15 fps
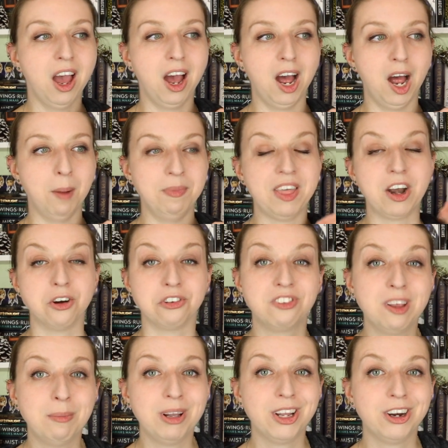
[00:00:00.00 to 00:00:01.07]
um, that are
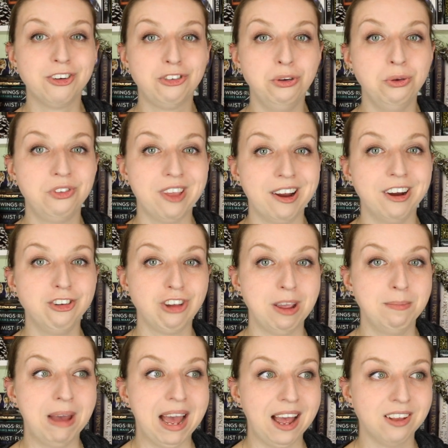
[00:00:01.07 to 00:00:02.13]
similar to Sarah J.
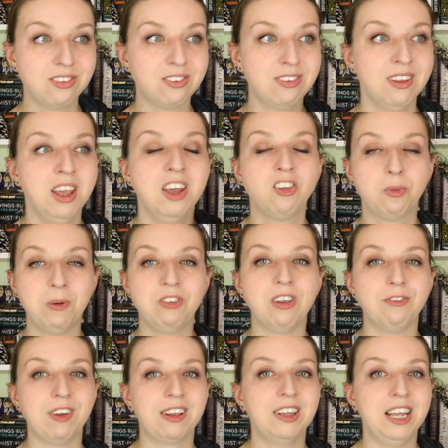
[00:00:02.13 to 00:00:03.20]
Maas,
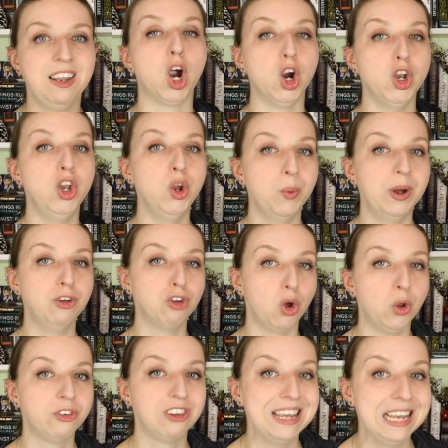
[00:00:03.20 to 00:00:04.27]
specifically her new
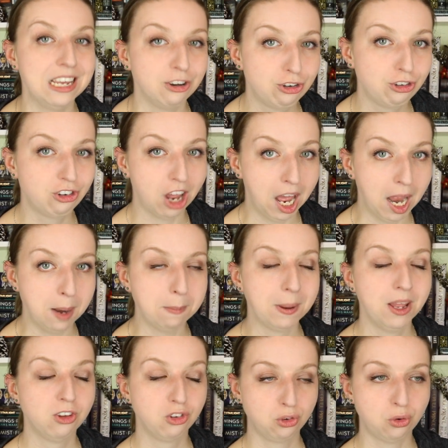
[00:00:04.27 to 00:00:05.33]
adult-ish type
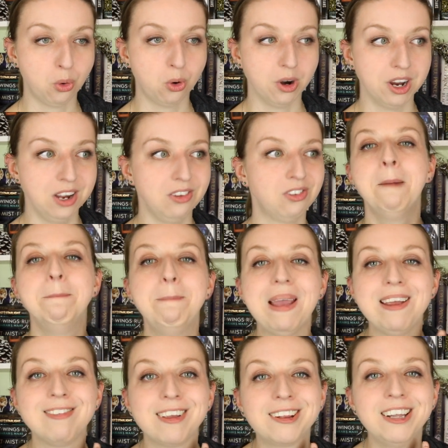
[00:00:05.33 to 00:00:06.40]
stories.
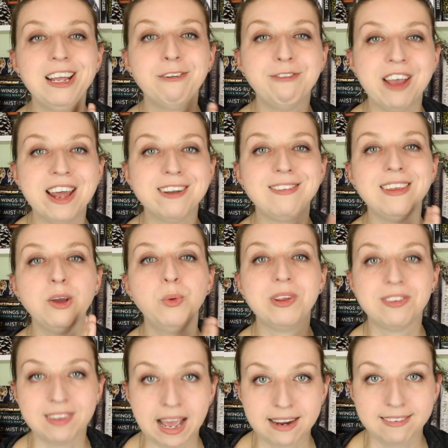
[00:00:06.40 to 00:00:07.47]
Basically fantasy
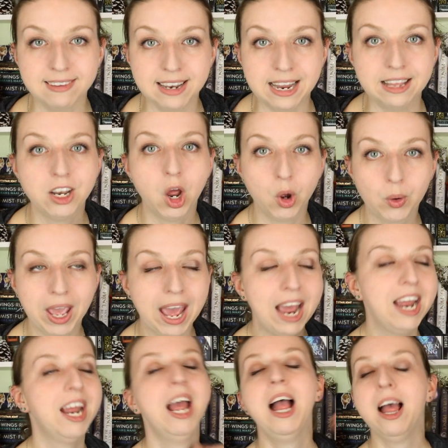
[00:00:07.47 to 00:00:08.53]
with sex in it,
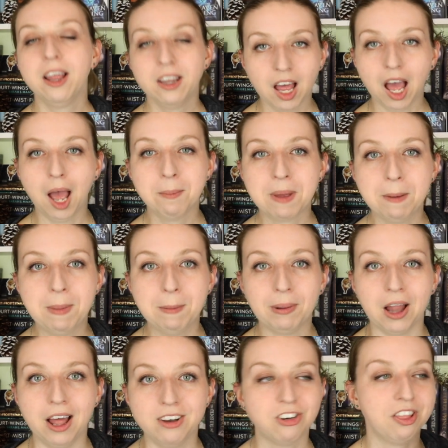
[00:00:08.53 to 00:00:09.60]
okay? I'm gonna be
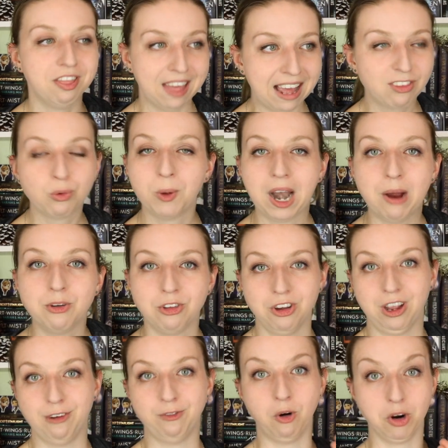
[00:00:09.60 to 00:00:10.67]
blunt. That's what I was
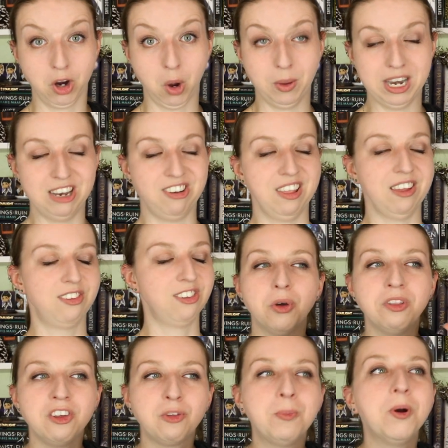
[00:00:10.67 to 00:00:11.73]
looking for going into this. So
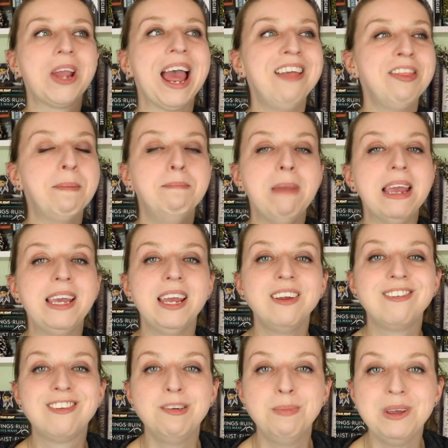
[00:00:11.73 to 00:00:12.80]
this book had the
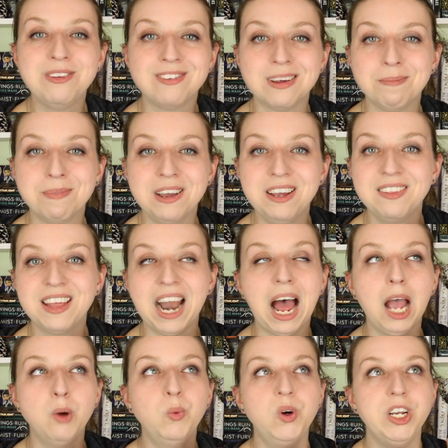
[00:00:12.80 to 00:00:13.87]
makings to be something that
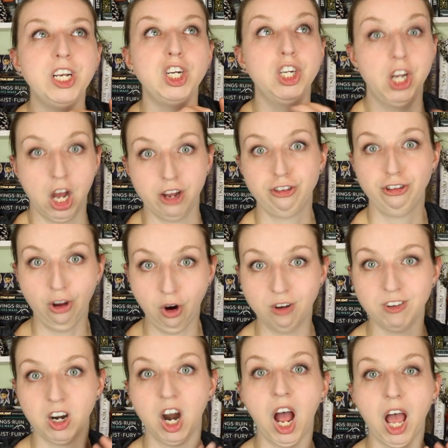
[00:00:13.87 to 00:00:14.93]
I would gush
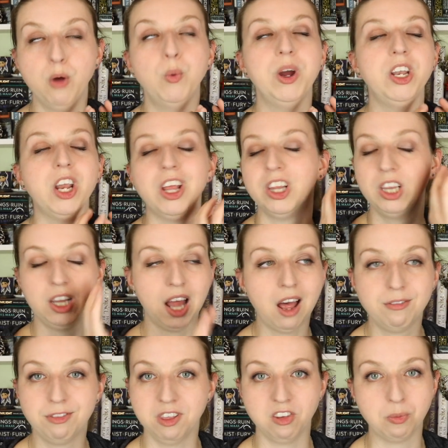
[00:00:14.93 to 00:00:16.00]
over. I would
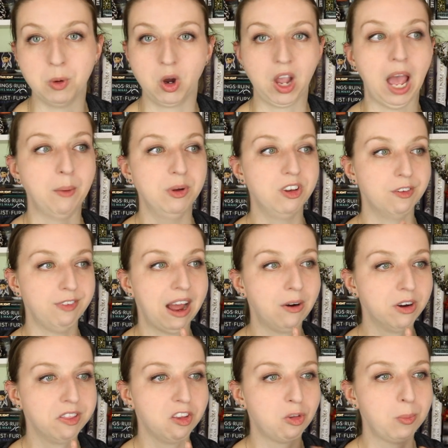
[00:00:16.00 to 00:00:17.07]
love this book. I would
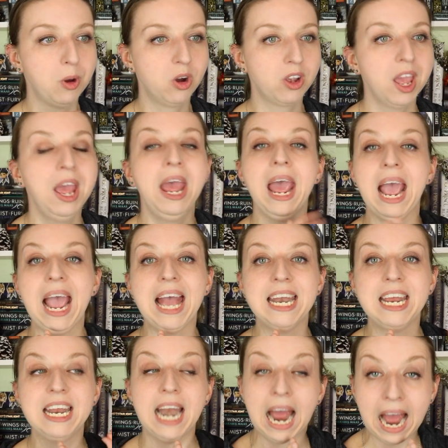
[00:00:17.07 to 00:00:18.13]
devour this book
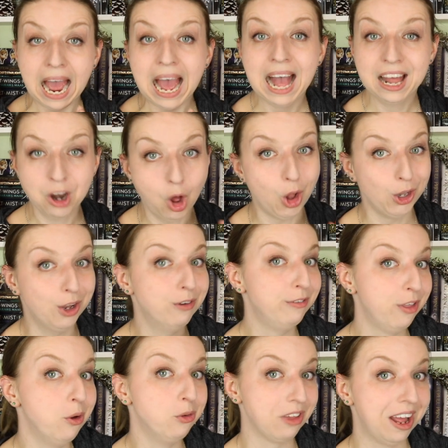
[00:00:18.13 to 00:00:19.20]
and it had all of
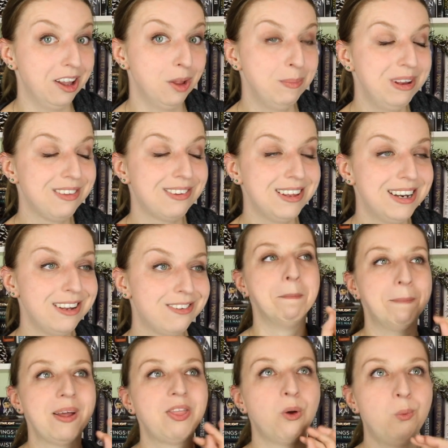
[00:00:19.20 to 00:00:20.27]
those elements in it.
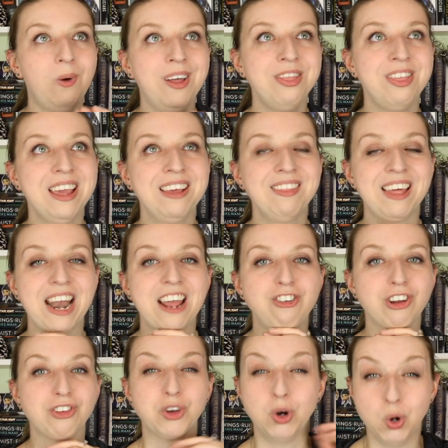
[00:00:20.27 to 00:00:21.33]
But the one thing that I
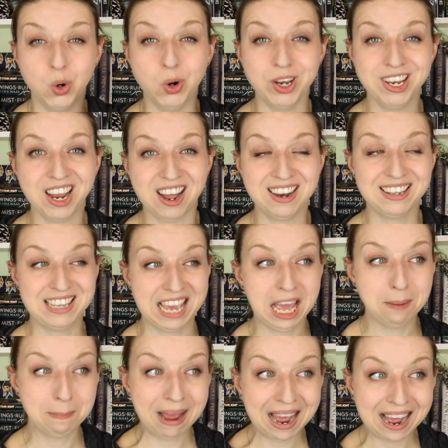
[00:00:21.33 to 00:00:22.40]
just could not
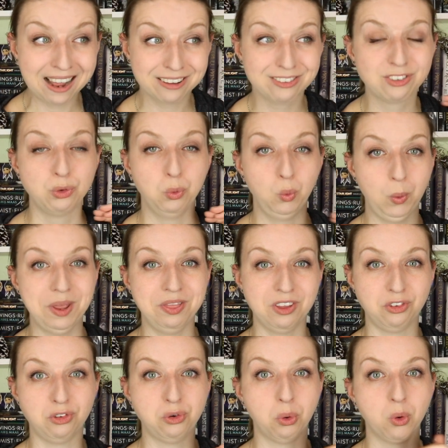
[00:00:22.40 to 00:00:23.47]
get past with
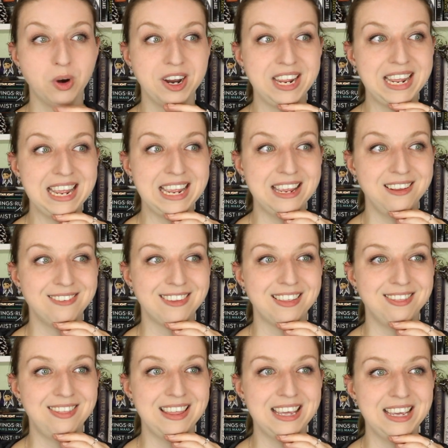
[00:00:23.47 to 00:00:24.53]
this story is
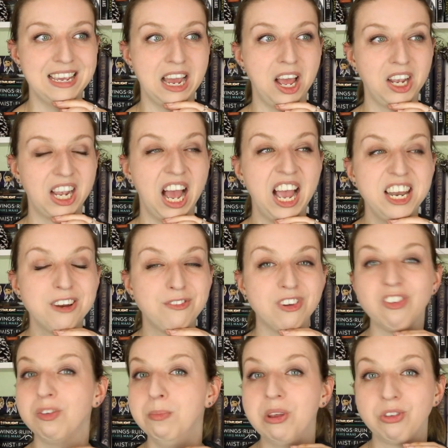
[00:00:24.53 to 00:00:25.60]
the kind of
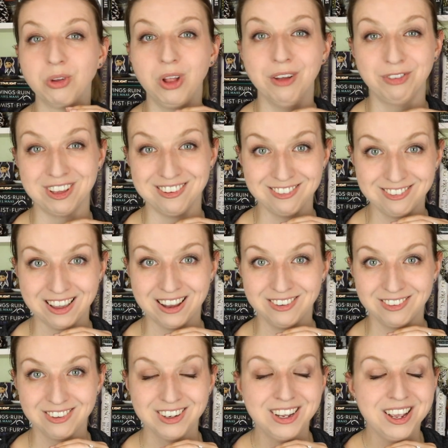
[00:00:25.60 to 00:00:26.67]
dismissal of
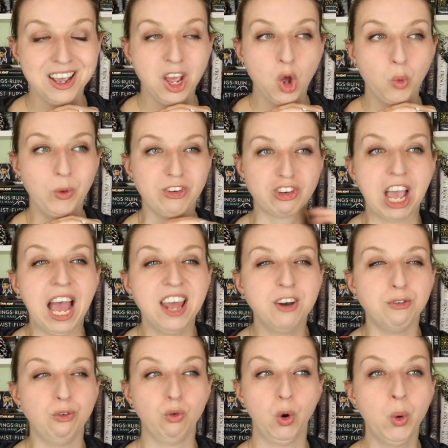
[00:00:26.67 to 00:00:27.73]
consent, which kind
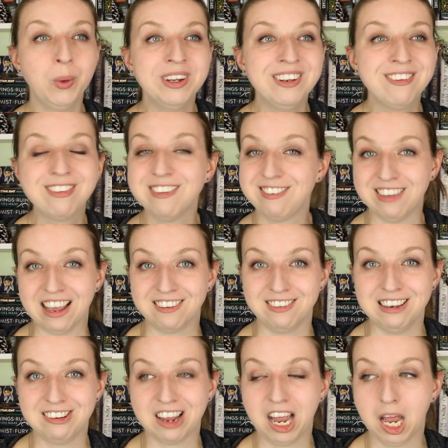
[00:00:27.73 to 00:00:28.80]
of ruins the
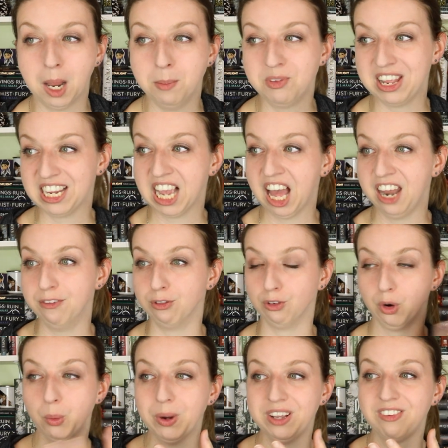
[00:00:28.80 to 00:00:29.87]
sexy times. It kind of
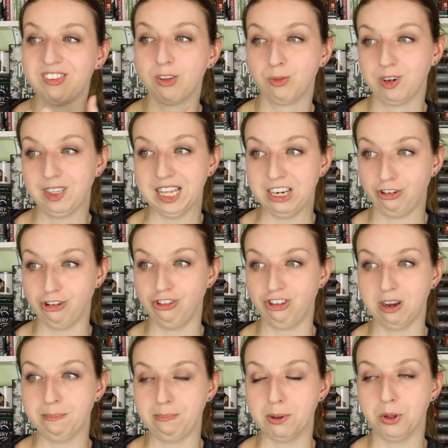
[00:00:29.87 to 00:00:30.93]
ruins the
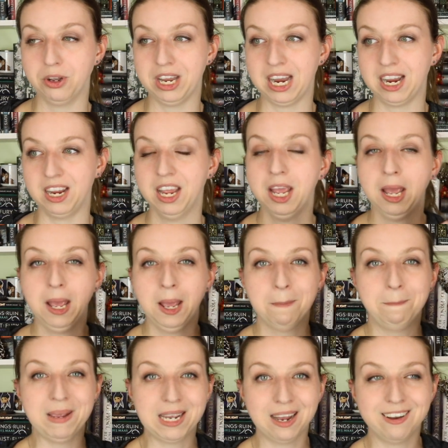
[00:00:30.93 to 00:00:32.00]
relationship building
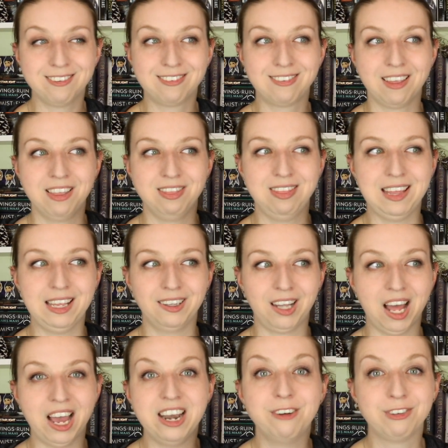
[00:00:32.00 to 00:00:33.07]
because the
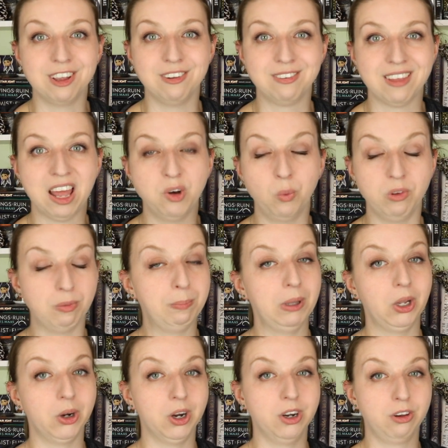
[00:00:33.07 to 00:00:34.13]
line of consent was
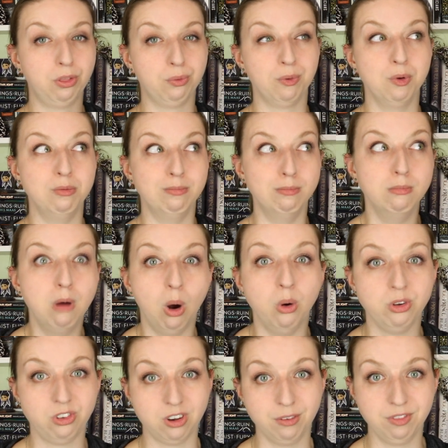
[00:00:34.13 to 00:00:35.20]
blurred through
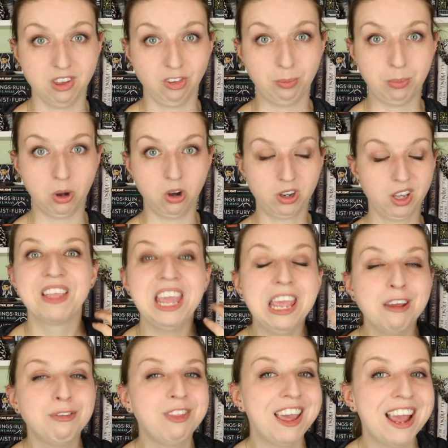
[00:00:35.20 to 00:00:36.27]
most of this book.
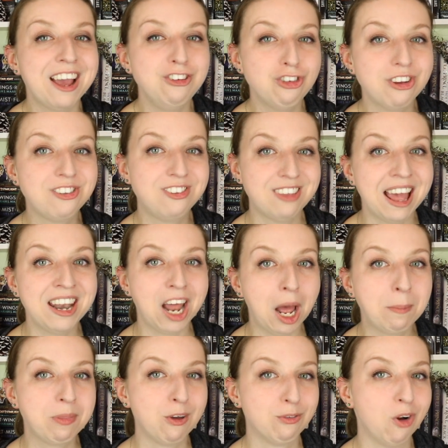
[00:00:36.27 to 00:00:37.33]
If they had just set
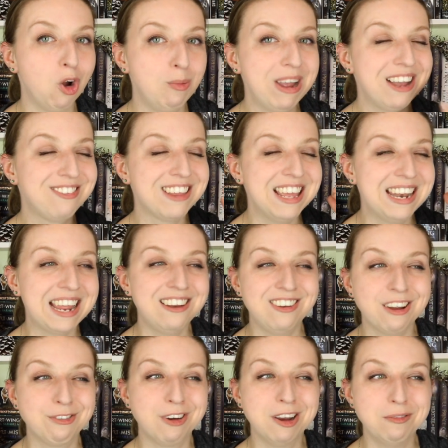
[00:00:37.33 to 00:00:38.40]
up the romance in a
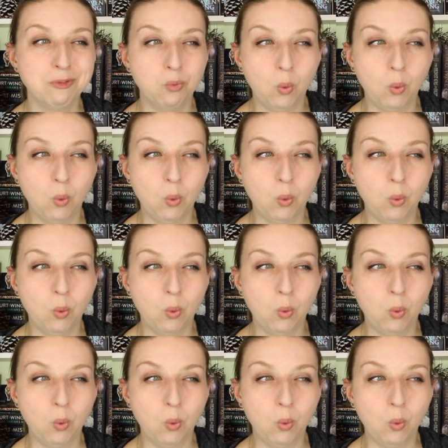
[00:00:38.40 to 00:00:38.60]
different